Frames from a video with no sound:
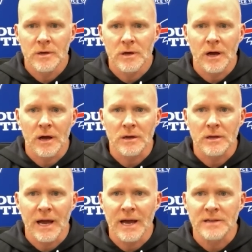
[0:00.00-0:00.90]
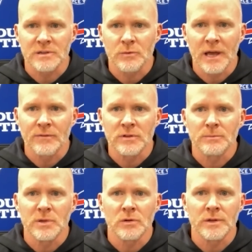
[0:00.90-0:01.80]
uh, guys that we have in the
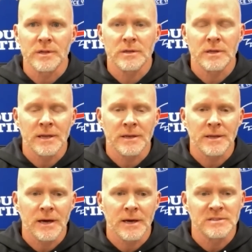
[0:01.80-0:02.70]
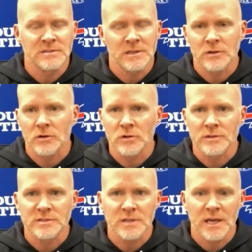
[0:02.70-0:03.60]
building, and uh, he's in here
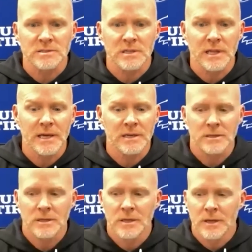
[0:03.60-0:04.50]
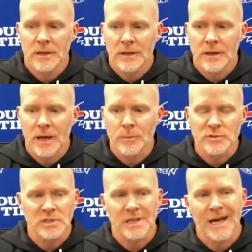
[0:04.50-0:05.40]
early, stays late, and uh,
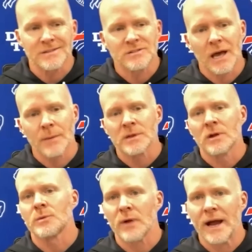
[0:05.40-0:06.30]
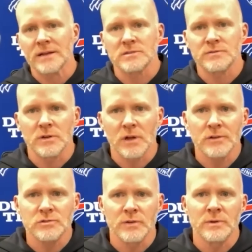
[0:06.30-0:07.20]
puts a lot of time in on the practice field,
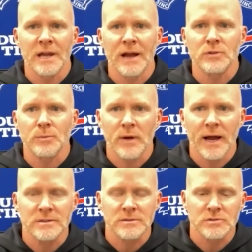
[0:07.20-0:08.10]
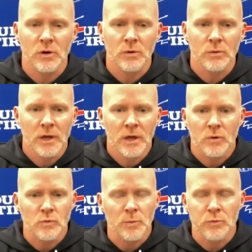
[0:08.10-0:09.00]
also even after practice. So
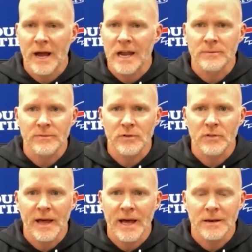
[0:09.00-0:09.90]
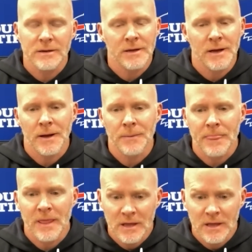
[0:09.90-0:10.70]
real proud of him for that. Um,